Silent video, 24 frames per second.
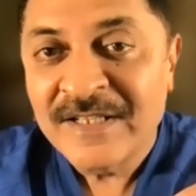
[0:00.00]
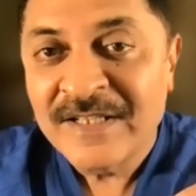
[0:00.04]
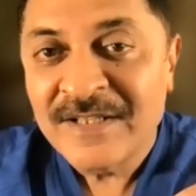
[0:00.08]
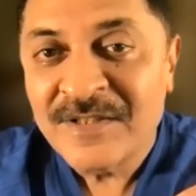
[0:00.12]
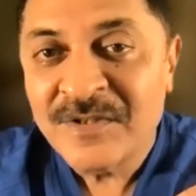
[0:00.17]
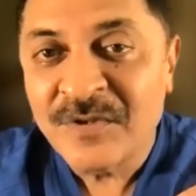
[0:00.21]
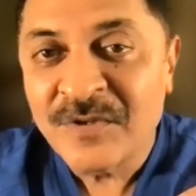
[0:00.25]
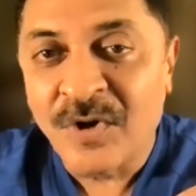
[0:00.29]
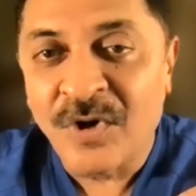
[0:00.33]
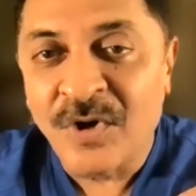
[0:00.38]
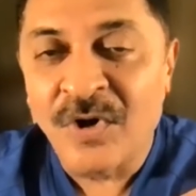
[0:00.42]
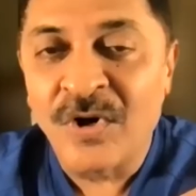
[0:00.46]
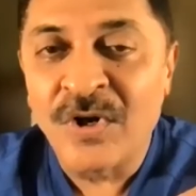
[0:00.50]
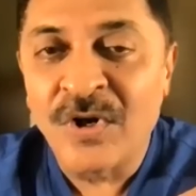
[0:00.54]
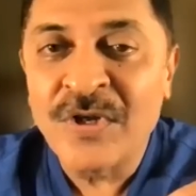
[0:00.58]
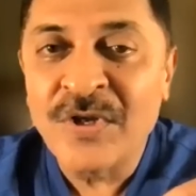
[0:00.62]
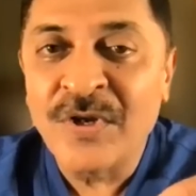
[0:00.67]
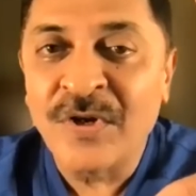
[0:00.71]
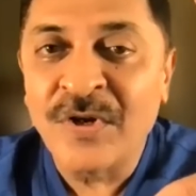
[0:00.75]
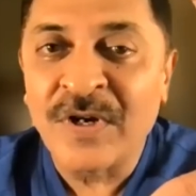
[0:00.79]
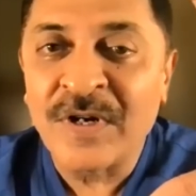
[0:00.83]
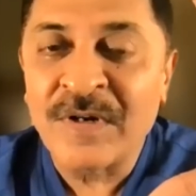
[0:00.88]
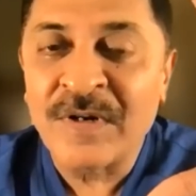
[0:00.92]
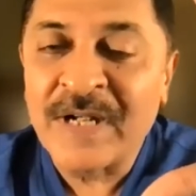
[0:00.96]
So all
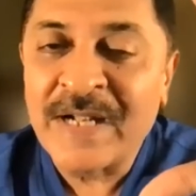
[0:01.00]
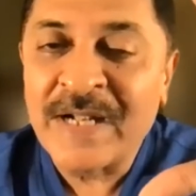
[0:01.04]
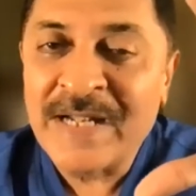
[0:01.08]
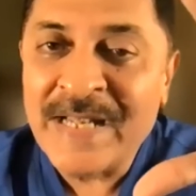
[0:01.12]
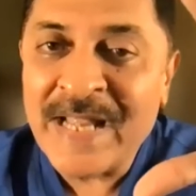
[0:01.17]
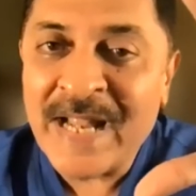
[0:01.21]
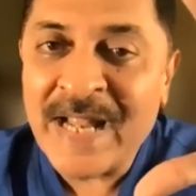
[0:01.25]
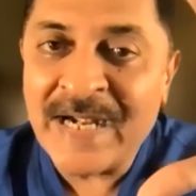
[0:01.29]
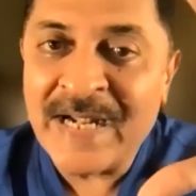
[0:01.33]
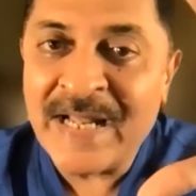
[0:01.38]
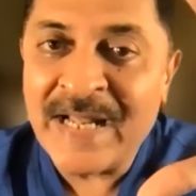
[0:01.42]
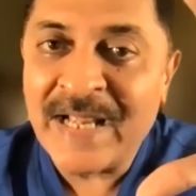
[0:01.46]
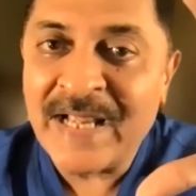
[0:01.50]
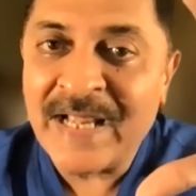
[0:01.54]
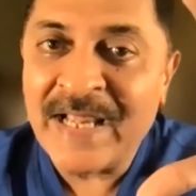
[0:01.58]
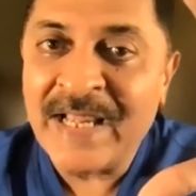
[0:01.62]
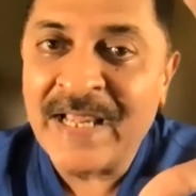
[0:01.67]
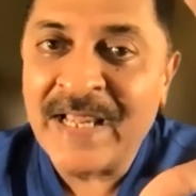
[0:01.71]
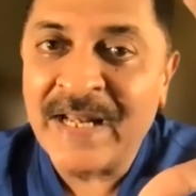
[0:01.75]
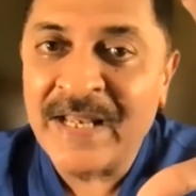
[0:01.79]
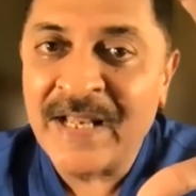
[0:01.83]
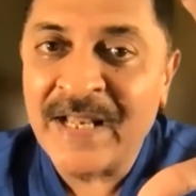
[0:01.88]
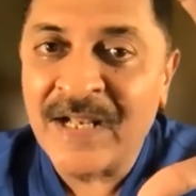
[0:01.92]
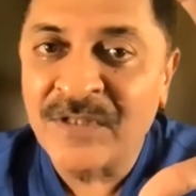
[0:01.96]
your dead
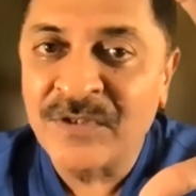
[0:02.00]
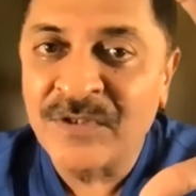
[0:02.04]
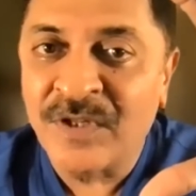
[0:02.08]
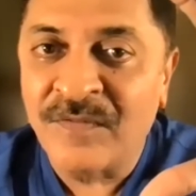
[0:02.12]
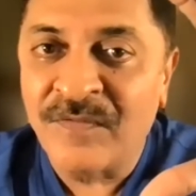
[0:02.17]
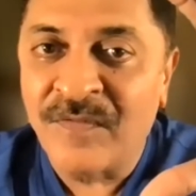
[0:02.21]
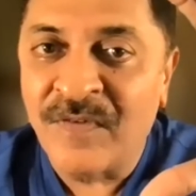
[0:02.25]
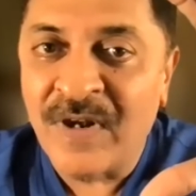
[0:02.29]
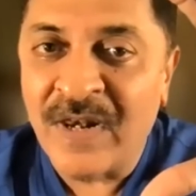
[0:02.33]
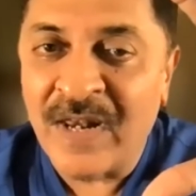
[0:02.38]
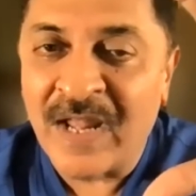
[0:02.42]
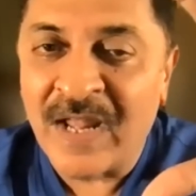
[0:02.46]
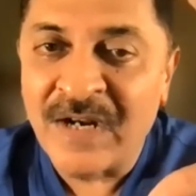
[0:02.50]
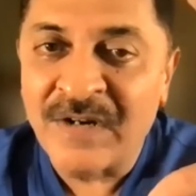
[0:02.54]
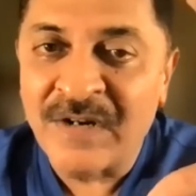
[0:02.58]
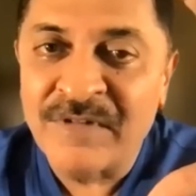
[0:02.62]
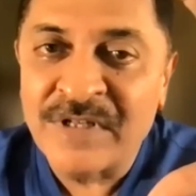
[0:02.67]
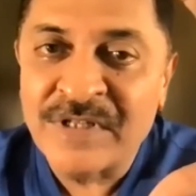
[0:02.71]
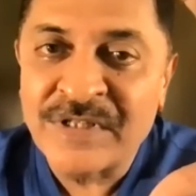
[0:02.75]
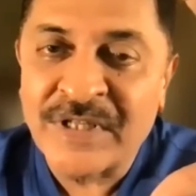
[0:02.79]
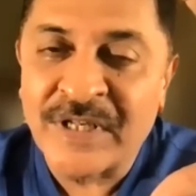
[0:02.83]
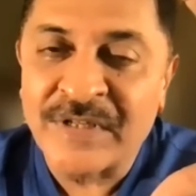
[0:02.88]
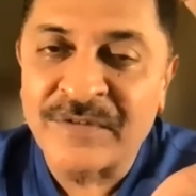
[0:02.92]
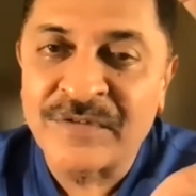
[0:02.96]
areas of lung,
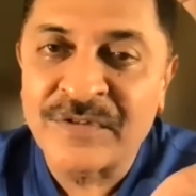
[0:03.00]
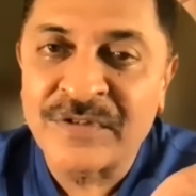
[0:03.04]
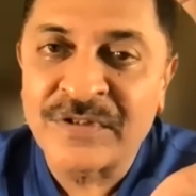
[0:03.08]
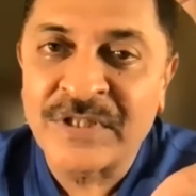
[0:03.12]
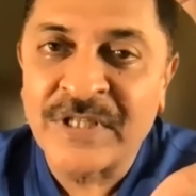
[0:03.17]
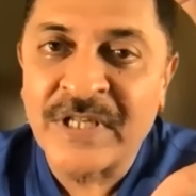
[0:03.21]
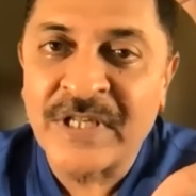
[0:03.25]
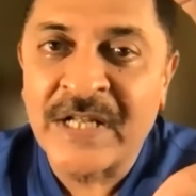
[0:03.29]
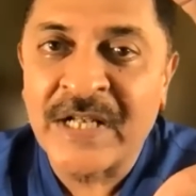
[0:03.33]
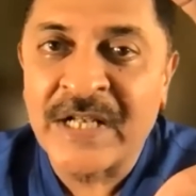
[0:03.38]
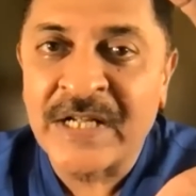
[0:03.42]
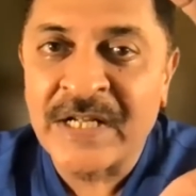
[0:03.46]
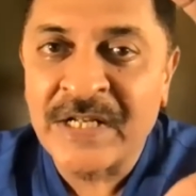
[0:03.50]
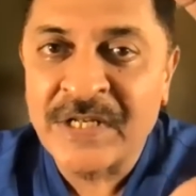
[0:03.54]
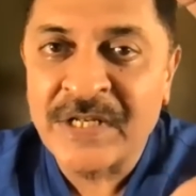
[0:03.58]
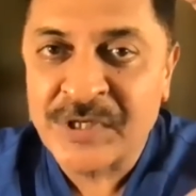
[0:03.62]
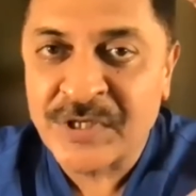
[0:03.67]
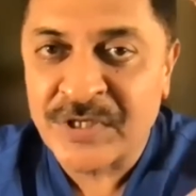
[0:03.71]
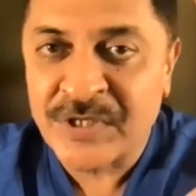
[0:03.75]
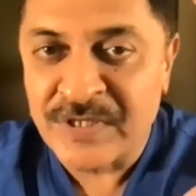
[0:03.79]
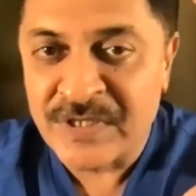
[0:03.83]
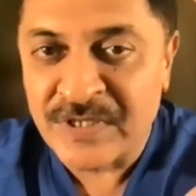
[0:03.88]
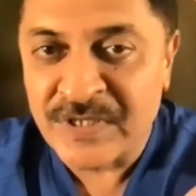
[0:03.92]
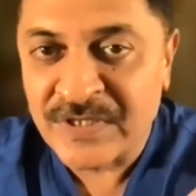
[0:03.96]
which have
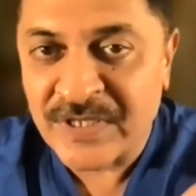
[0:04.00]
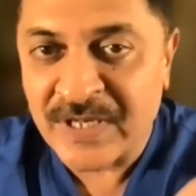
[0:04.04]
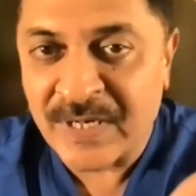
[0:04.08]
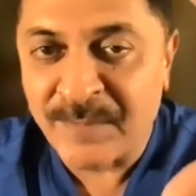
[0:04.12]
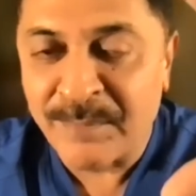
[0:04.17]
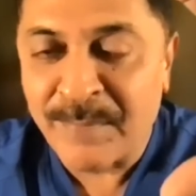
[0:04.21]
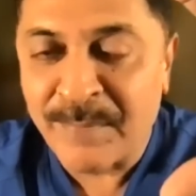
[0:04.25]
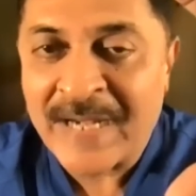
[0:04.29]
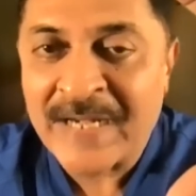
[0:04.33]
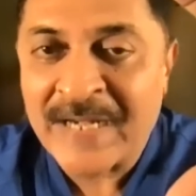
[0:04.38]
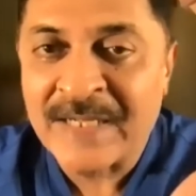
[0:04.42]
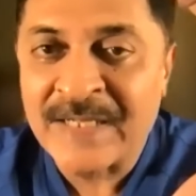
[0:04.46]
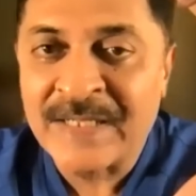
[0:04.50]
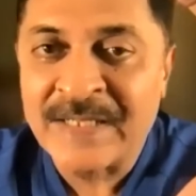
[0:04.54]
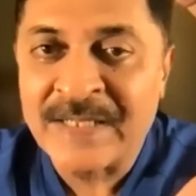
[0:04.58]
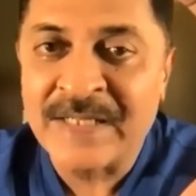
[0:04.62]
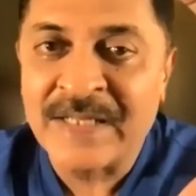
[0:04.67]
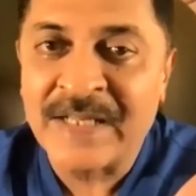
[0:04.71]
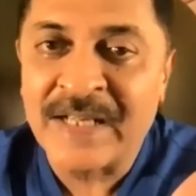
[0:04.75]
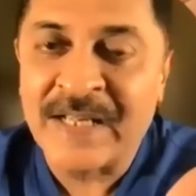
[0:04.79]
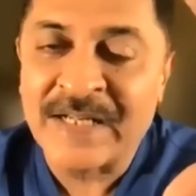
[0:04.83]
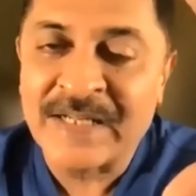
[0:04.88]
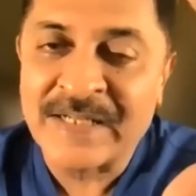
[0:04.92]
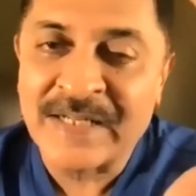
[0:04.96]
secretions and
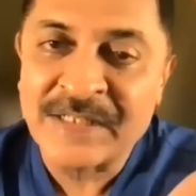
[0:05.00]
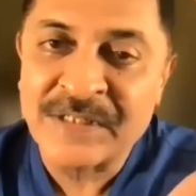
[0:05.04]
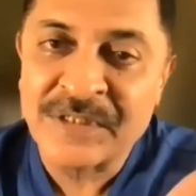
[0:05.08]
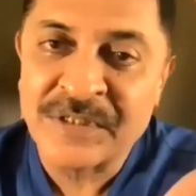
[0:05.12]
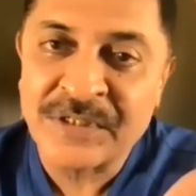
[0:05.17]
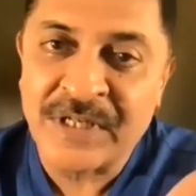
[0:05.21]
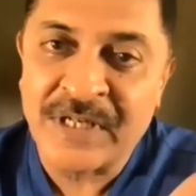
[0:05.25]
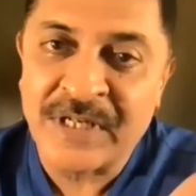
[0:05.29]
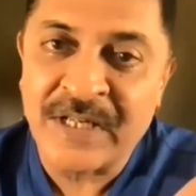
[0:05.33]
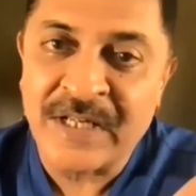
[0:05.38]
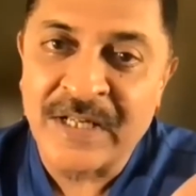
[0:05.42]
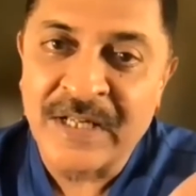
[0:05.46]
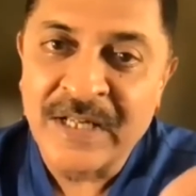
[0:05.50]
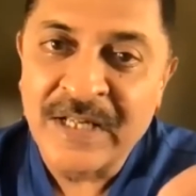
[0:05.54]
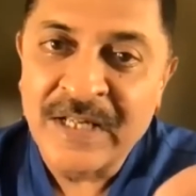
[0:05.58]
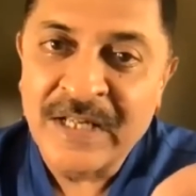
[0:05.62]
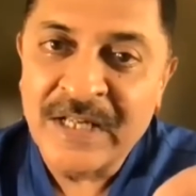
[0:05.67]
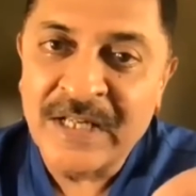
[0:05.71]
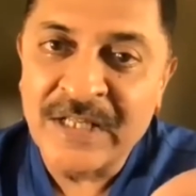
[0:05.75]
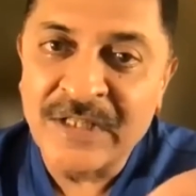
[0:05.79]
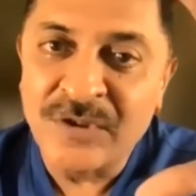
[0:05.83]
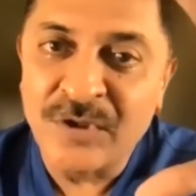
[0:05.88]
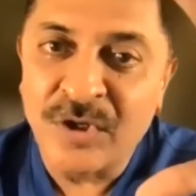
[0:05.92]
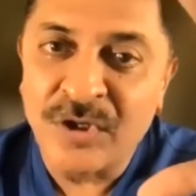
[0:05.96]
bacteria resting
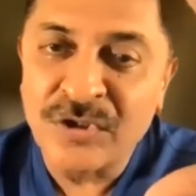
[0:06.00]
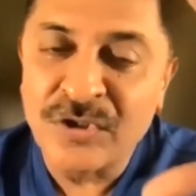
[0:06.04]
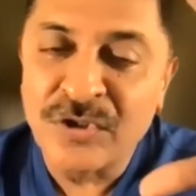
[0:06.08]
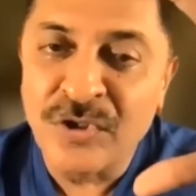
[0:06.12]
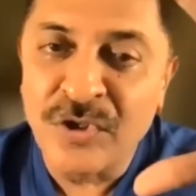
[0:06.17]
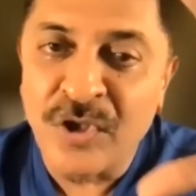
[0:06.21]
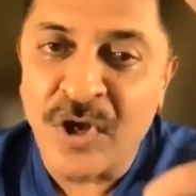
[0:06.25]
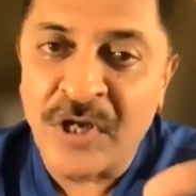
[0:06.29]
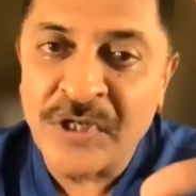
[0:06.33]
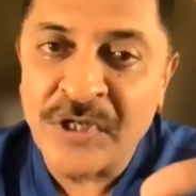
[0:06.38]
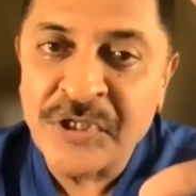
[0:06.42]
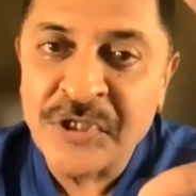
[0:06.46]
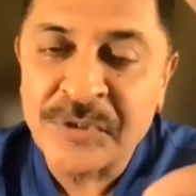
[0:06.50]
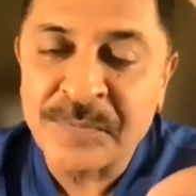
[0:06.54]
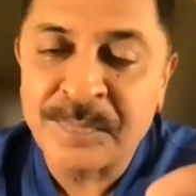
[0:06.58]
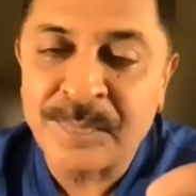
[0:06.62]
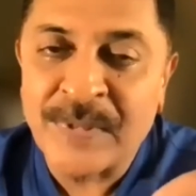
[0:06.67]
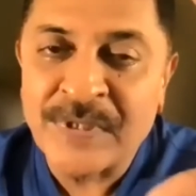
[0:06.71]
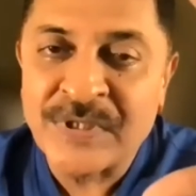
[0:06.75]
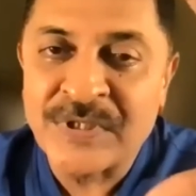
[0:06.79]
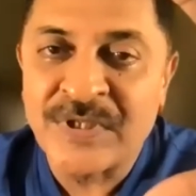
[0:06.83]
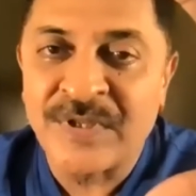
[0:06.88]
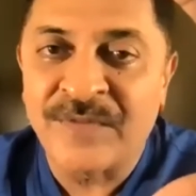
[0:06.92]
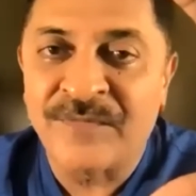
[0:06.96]
in those
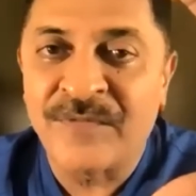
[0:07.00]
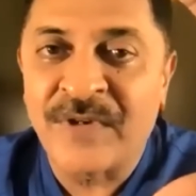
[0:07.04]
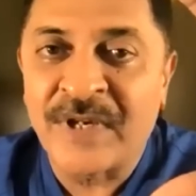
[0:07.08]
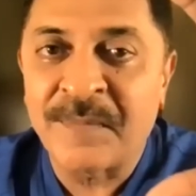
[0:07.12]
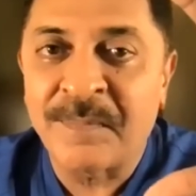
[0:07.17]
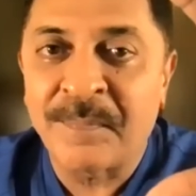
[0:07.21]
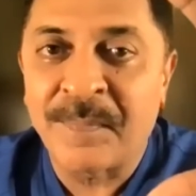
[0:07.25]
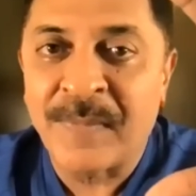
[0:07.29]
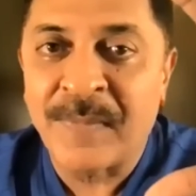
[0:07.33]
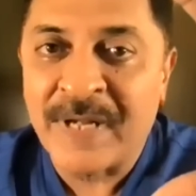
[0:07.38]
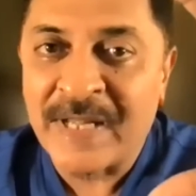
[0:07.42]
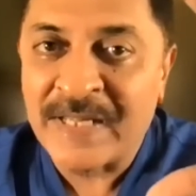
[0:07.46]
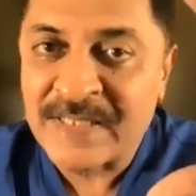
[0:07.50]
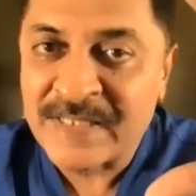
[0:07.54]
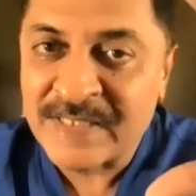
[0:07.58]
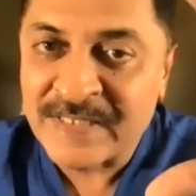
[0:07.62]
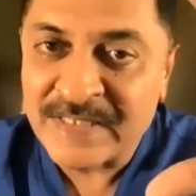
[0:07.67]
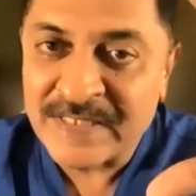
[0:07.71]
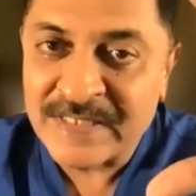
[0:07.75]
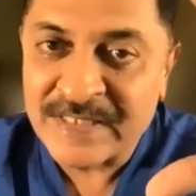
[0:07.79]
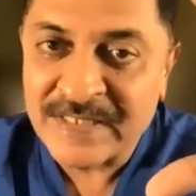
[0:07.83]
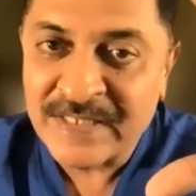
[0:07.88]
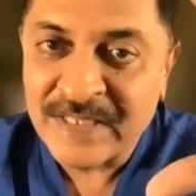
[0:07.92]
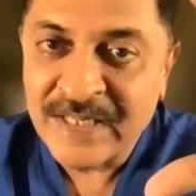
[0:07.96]
non-specific
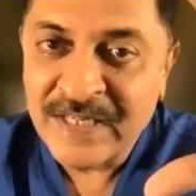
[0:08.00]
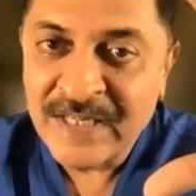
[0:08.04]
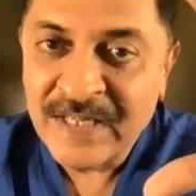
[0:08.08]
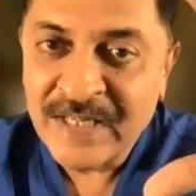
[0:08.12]
places,